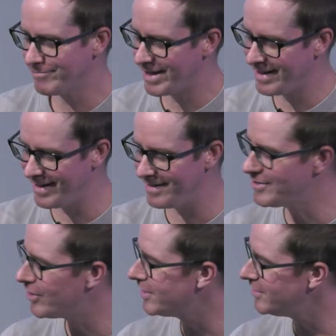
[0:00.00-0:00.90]
it's
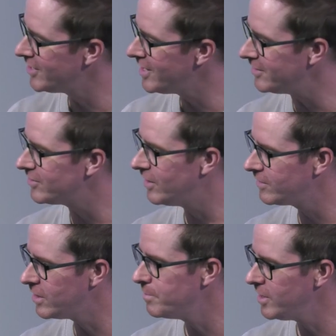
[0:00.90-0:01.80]
not going to change. It's
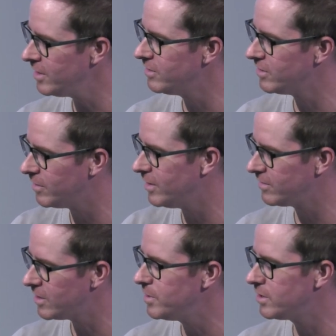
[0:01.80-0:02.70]
going
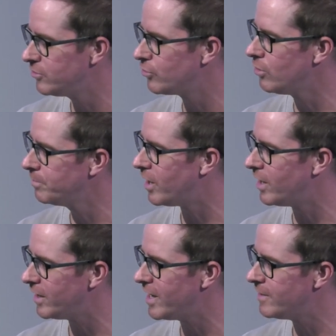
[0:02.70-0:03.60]
to be controlled
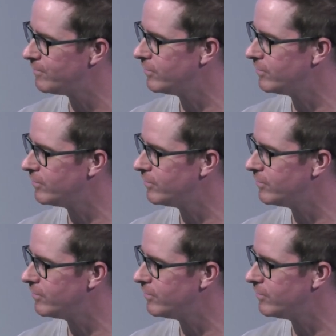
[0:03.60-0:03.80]
by a handful of